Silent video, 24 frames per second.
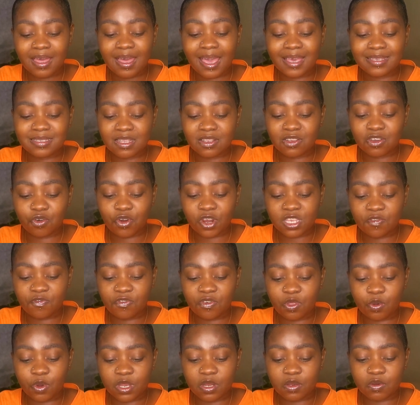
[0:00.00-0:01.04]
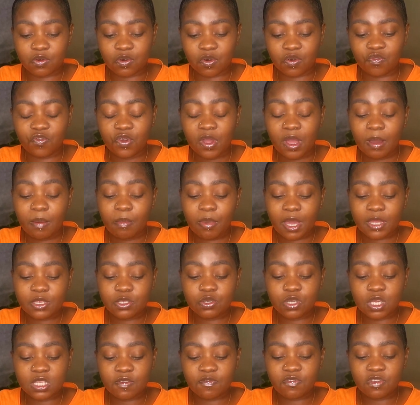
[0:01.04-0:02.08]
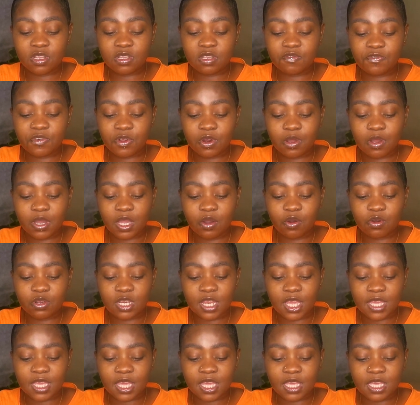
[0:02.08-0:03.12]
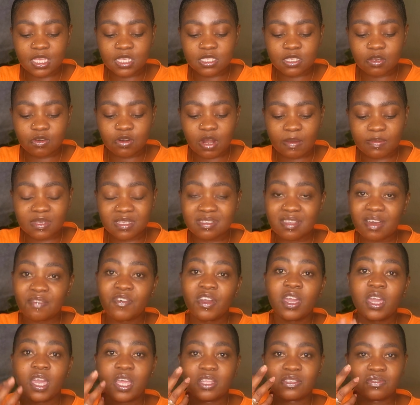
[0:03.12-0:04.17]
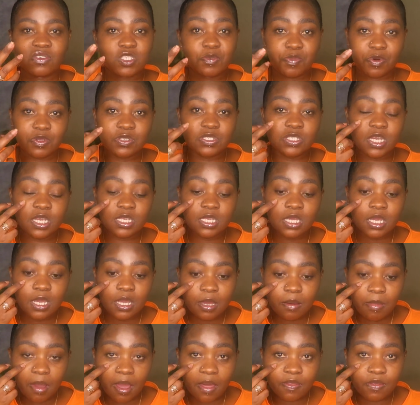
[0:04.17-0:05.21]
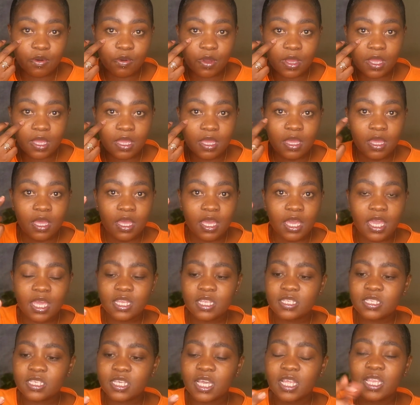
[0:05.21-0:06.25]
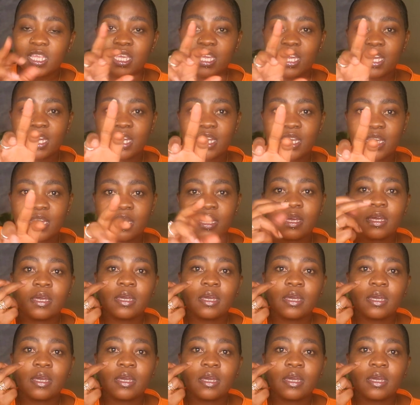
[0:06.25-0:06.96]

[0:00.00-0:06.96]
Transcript: I stand corrected for the one at Grove. But you can definitely follow her on like her Instagrams and stuff. It's not sponsored, by the way. And it's clear.